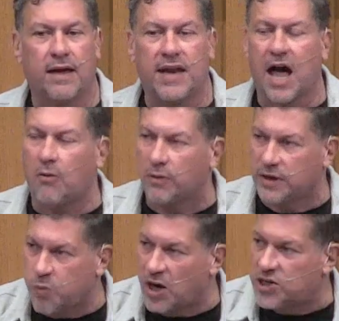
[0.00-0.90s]
Now,
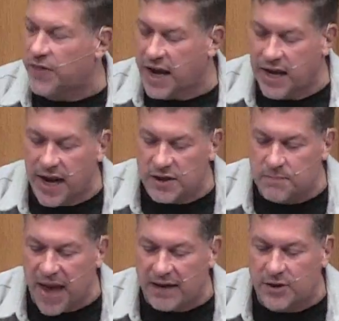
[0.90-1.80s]
let's watch how that connects
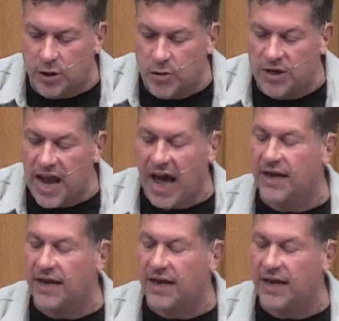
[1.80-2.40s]
back to Luke 9.